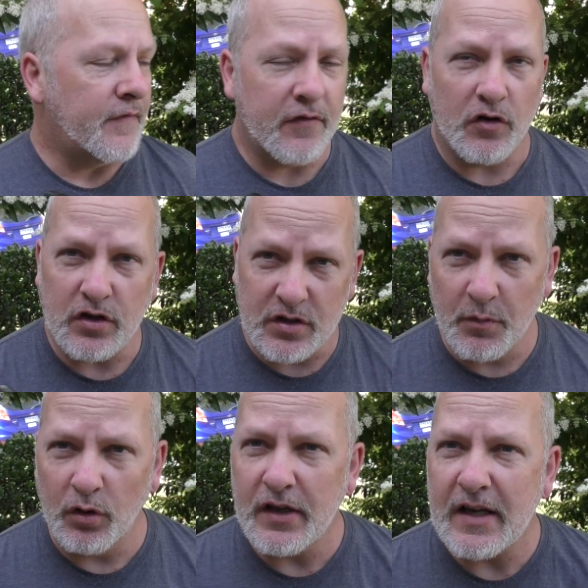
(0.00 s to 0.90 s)
if you've got a
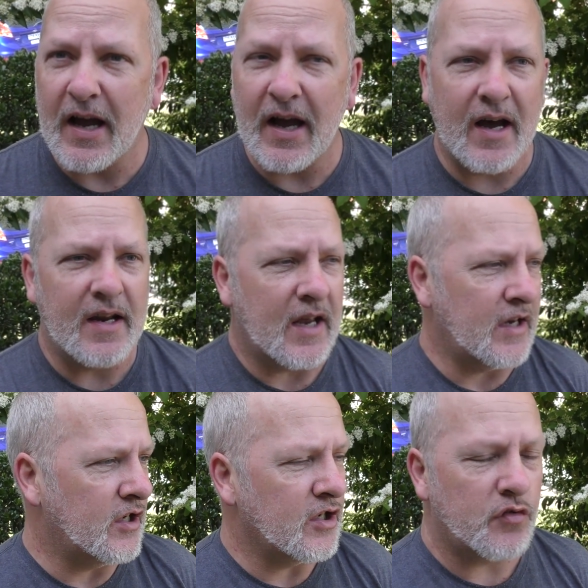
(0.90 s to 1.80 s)
smaller yard
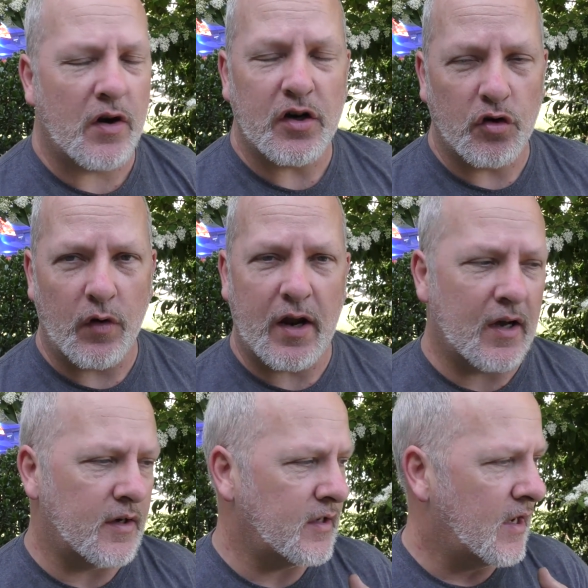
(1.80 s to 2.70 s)
and you're just running
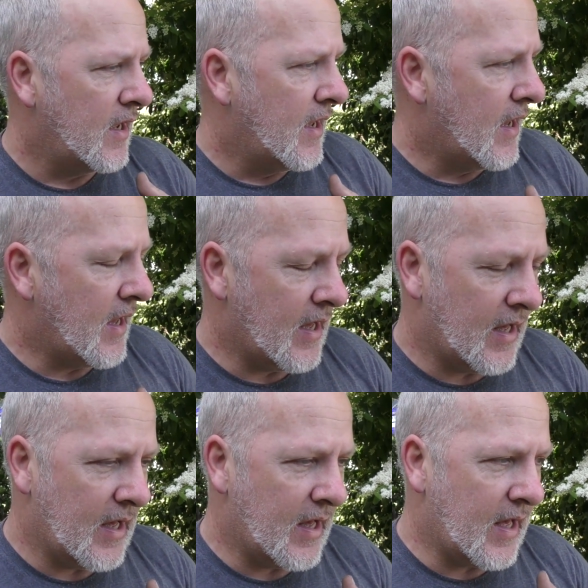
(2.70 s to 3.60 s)
around
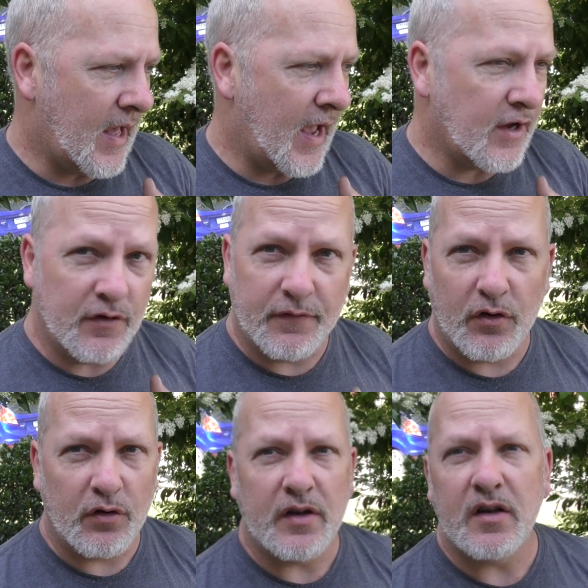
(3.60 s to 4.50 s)
and
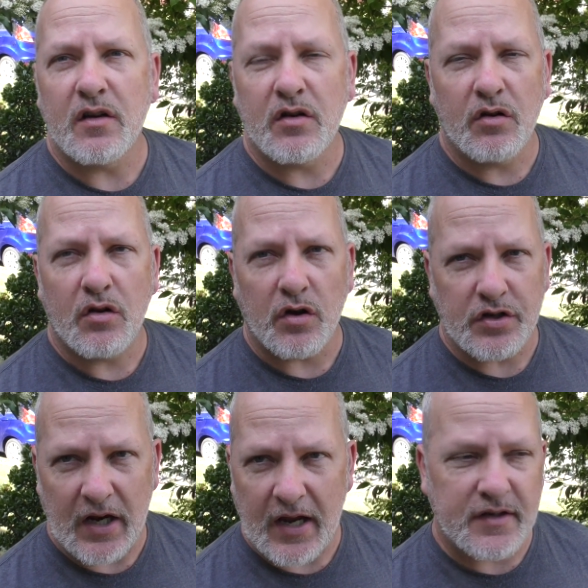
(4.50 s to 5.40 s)
you've already
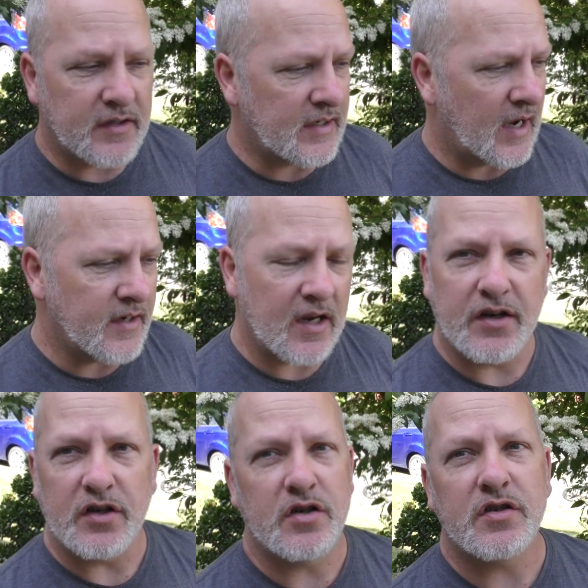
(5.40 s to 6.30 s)
got your edges done
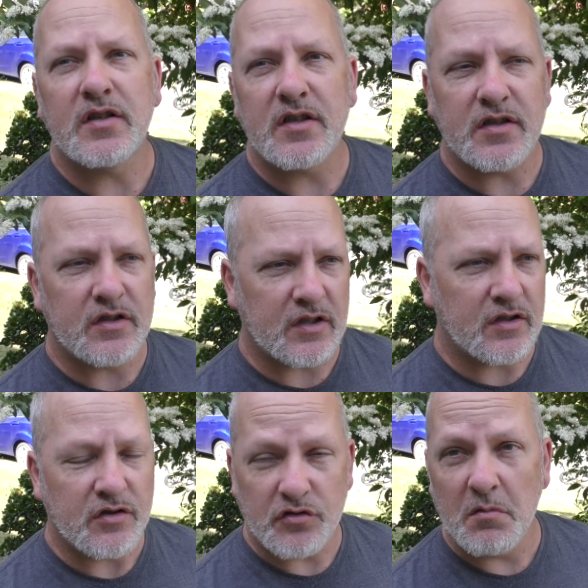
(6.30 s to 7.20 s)
and you're using this
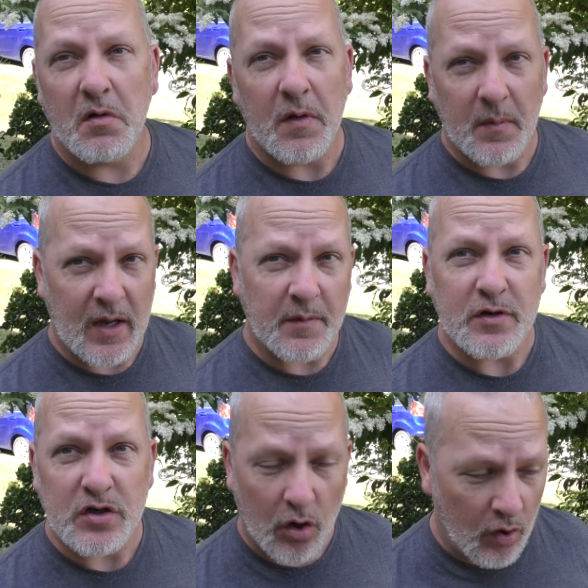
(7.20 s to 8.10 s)
to trim them and
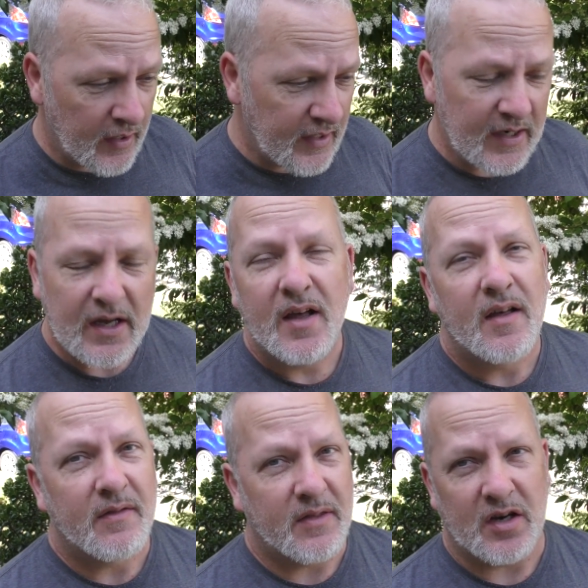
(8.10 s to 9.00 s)
keep it tidy,
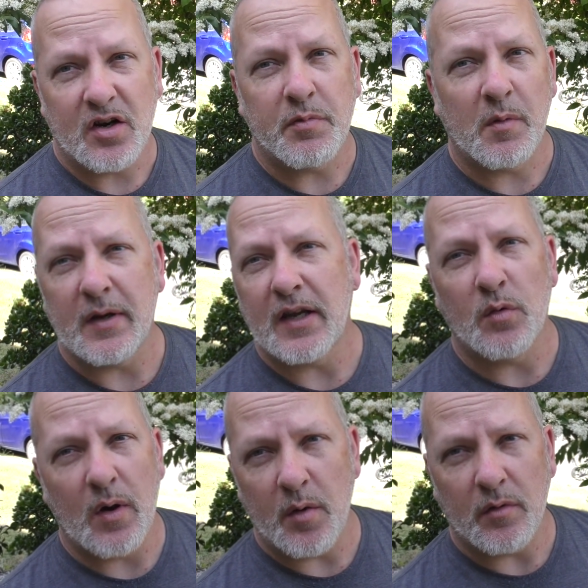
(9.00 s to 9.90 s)
then you could probably
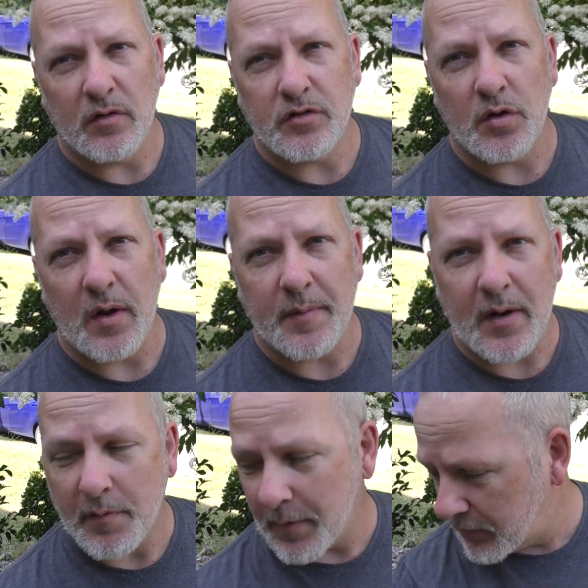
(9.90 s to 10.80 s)
get away with a little 2 amp
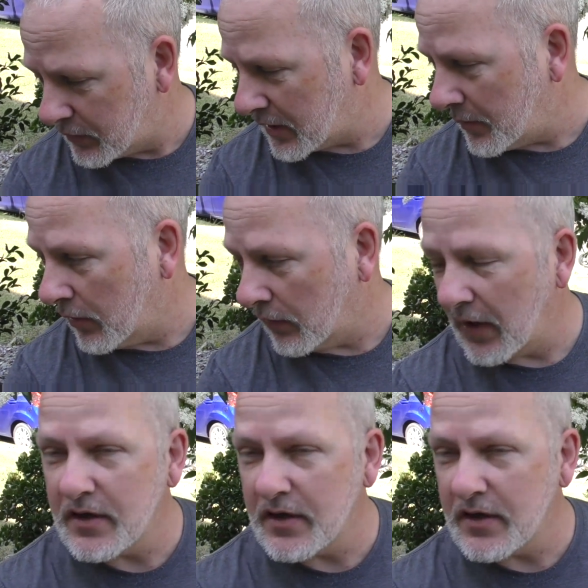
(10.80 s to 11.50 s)
hour battery or something along